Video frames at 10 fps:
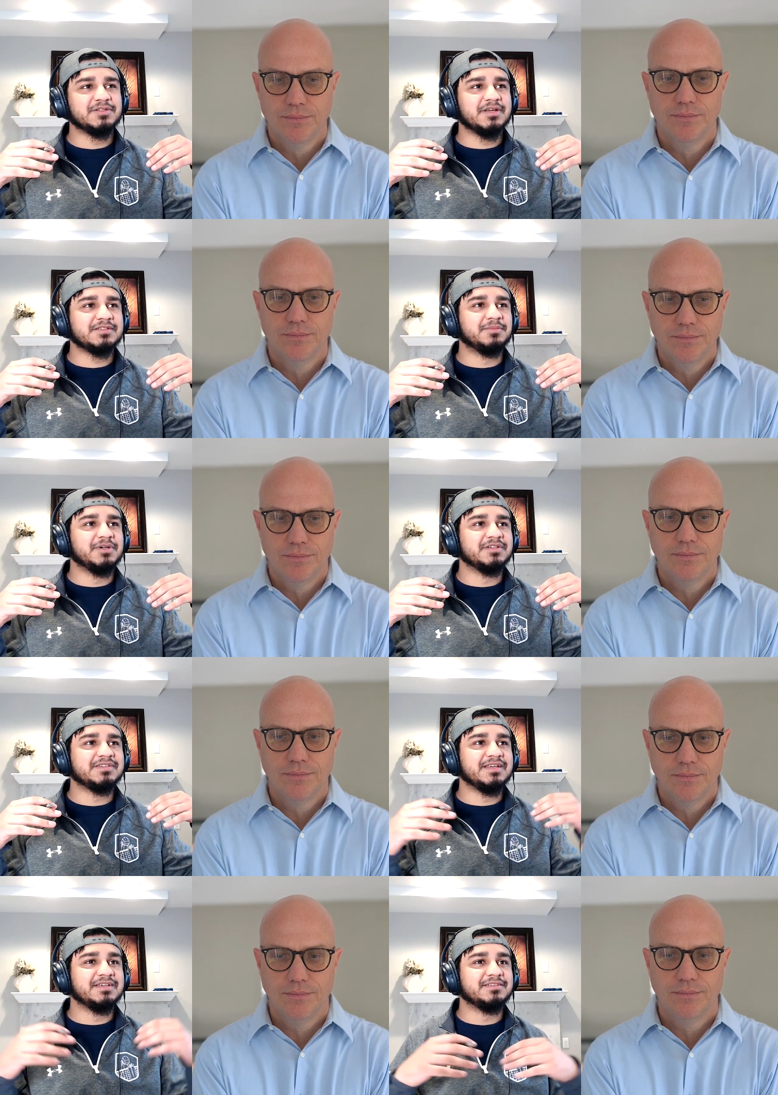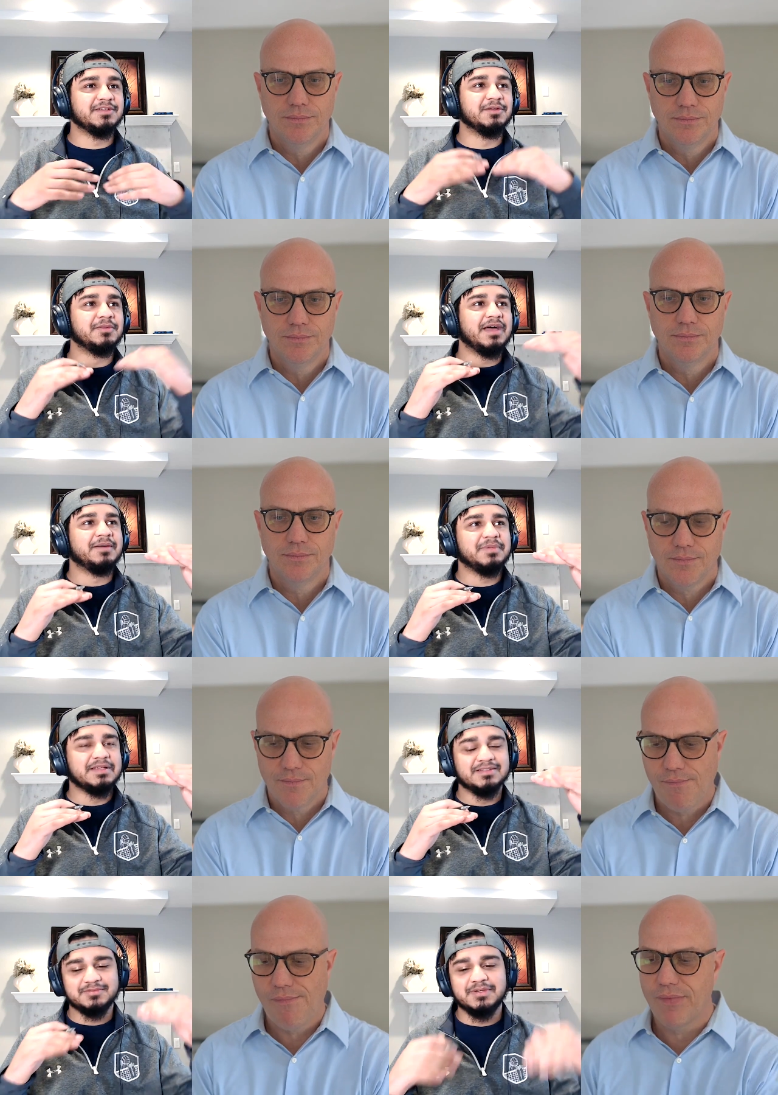Speaker 1: customers is to do that
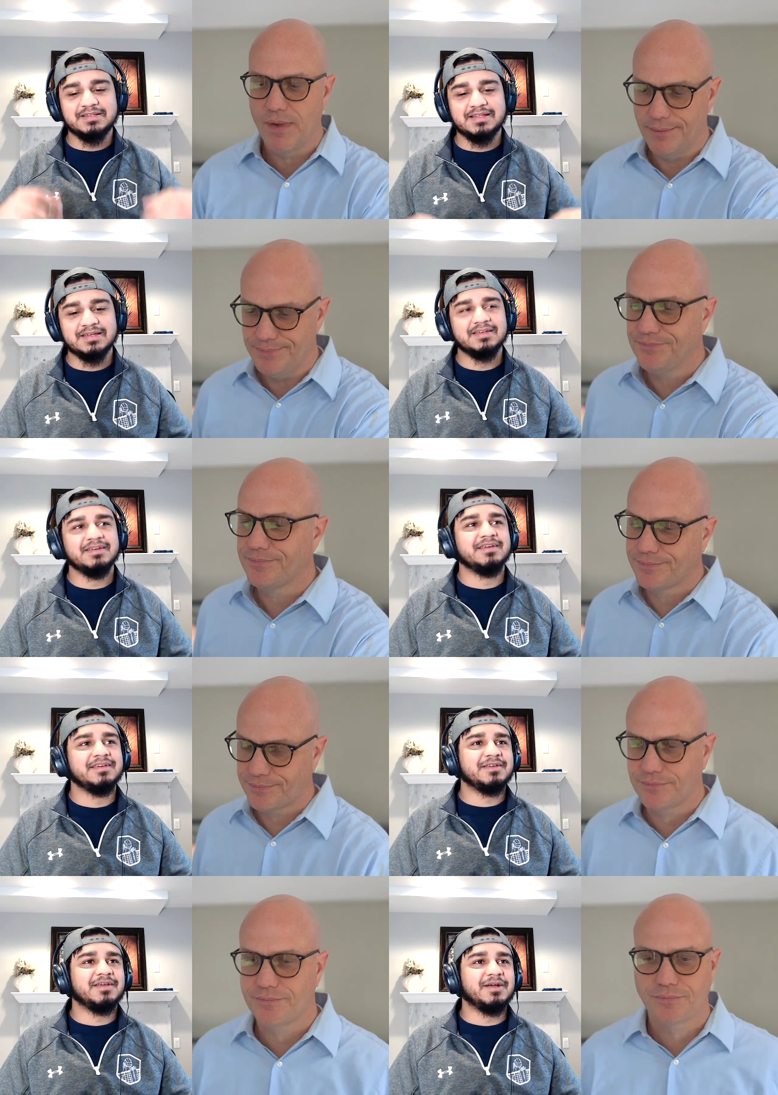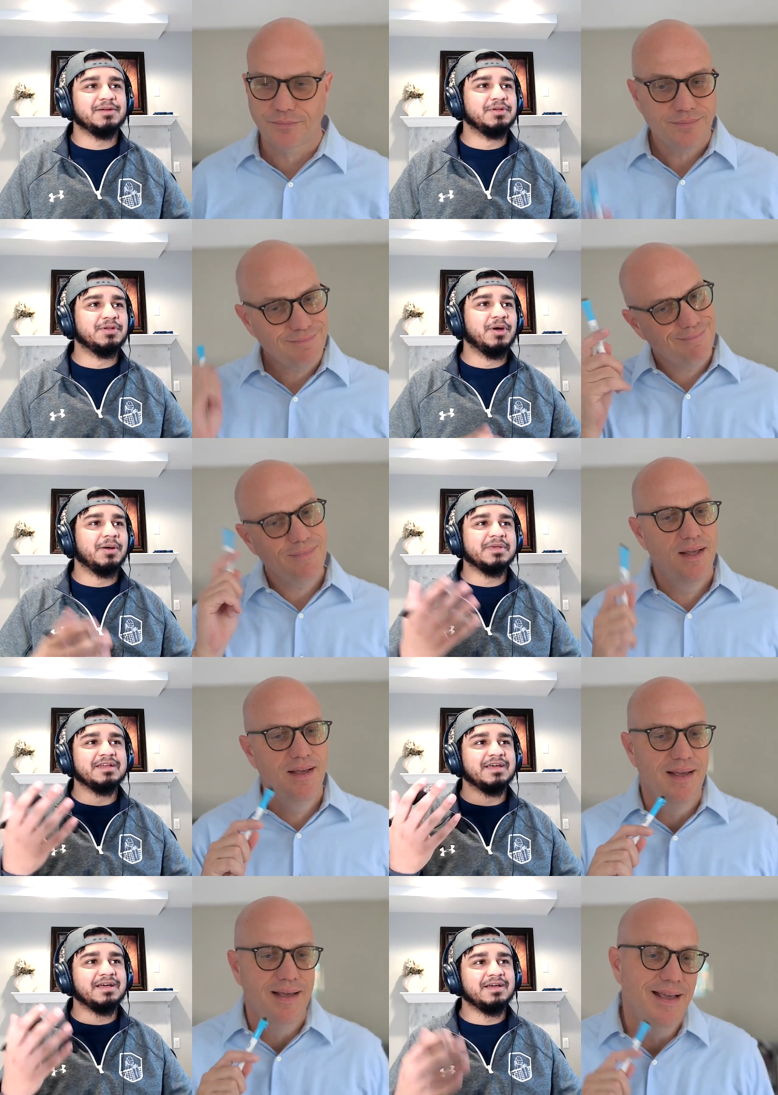piece, right? Like no, I
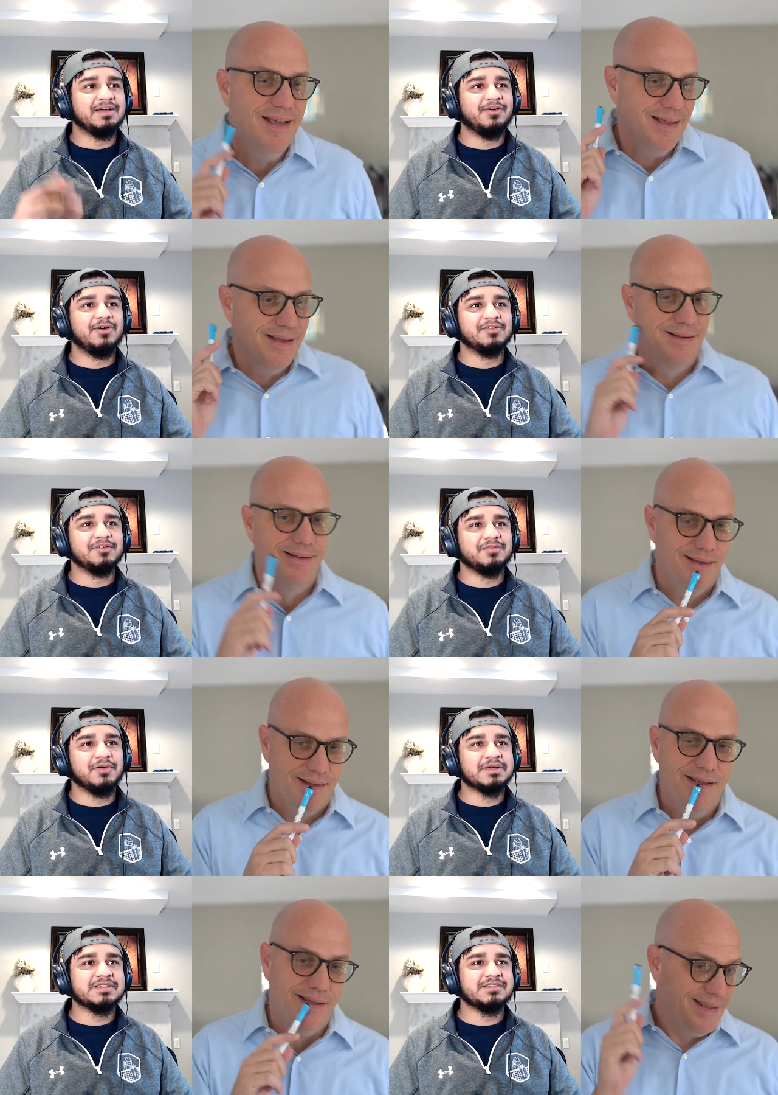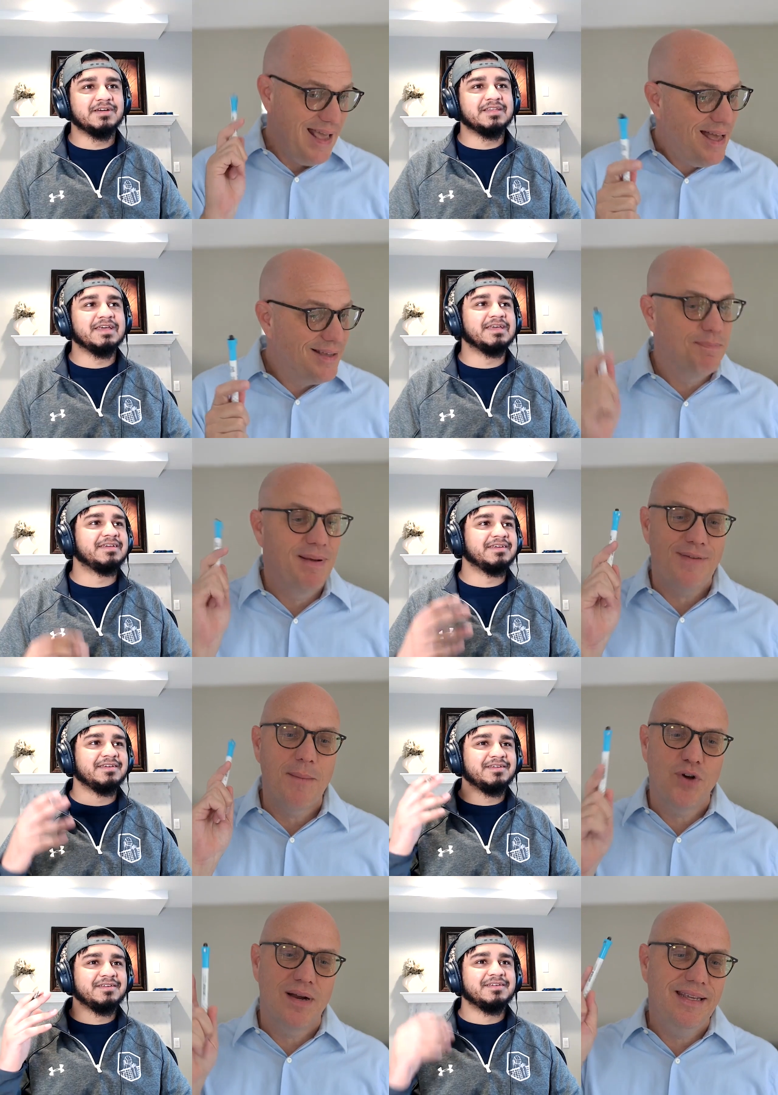mean all the focus is on yes, like, but if
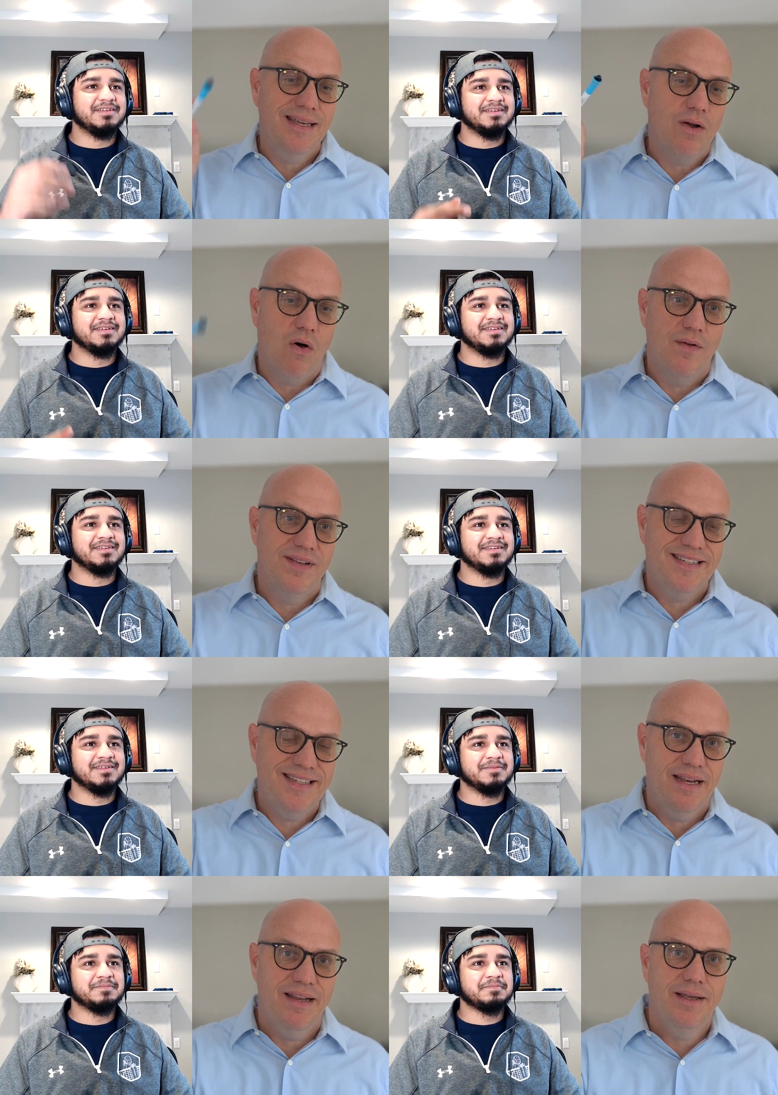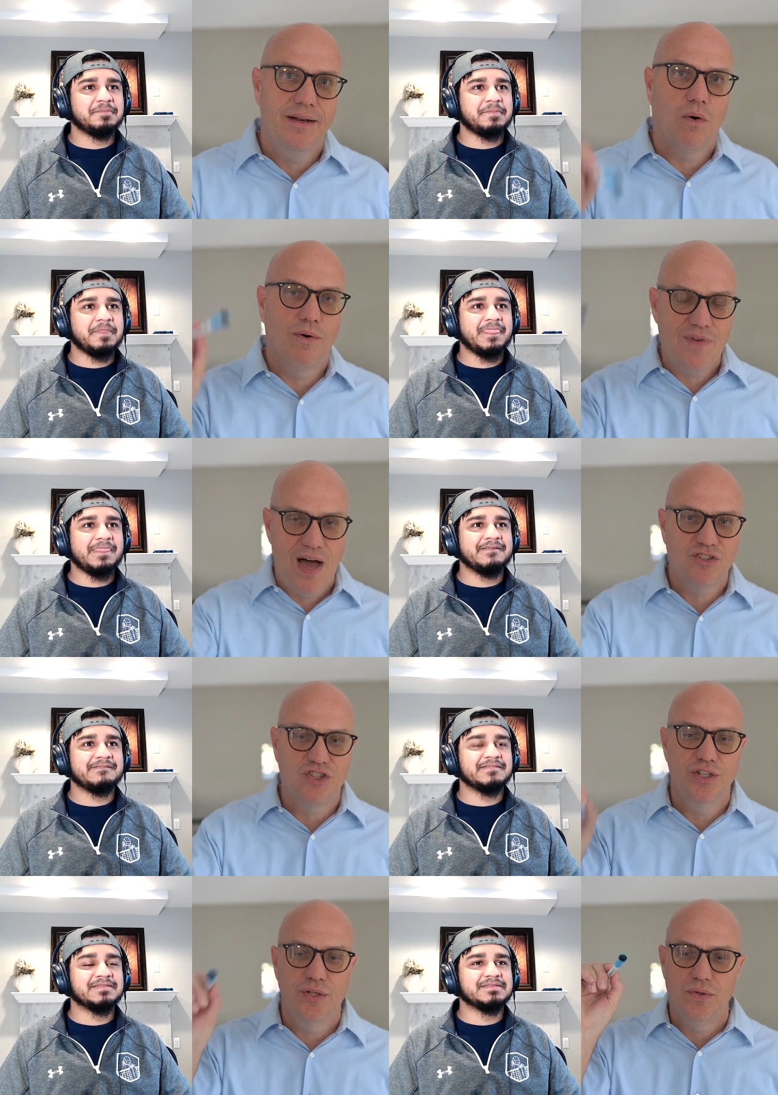
Speaker 2: I'm trying to get on CNN or Fox
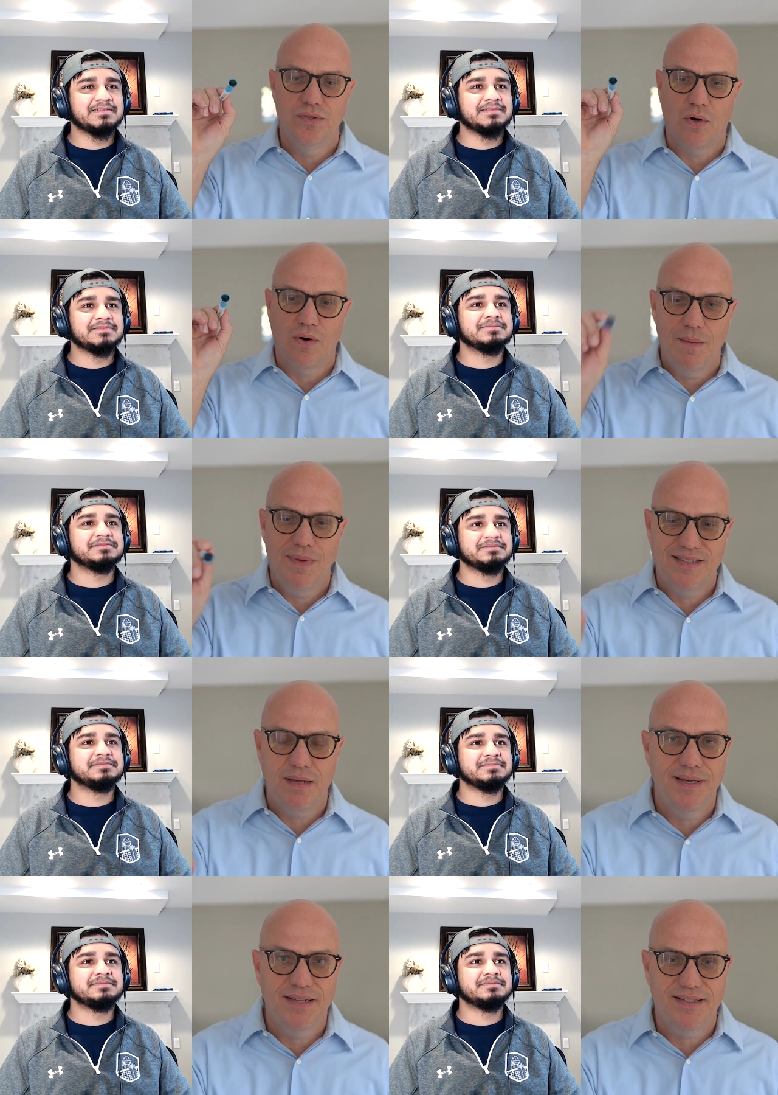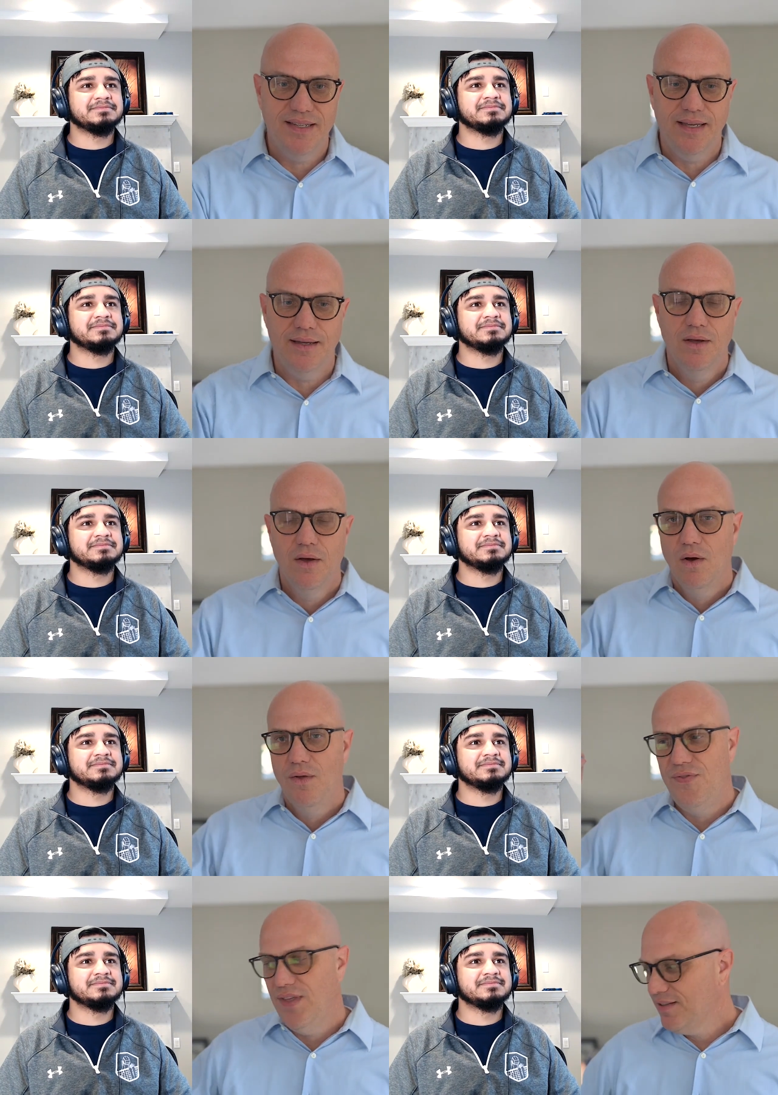News or MSNBC,
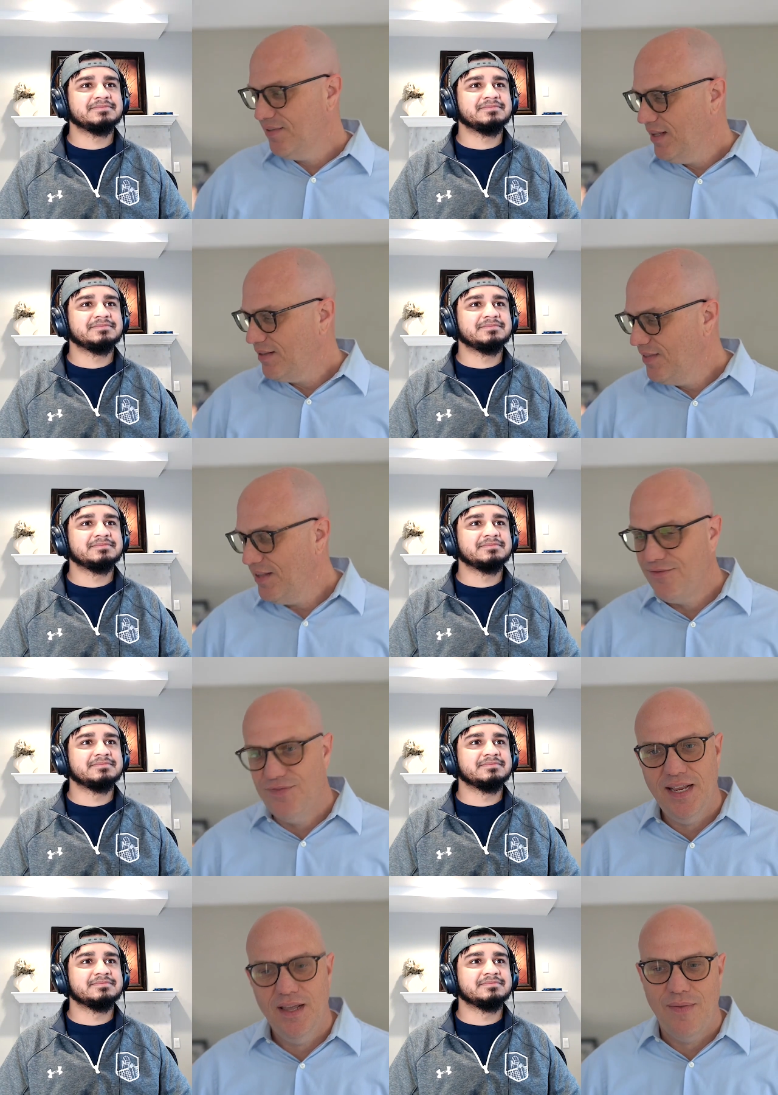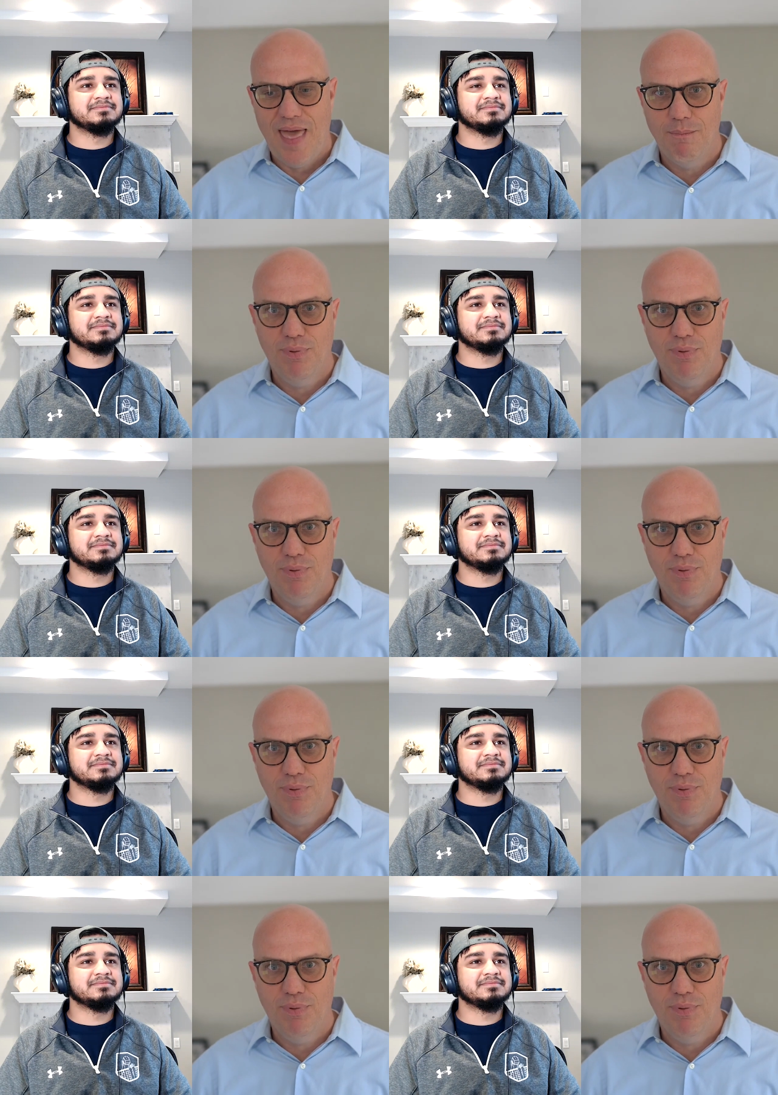this this this video and that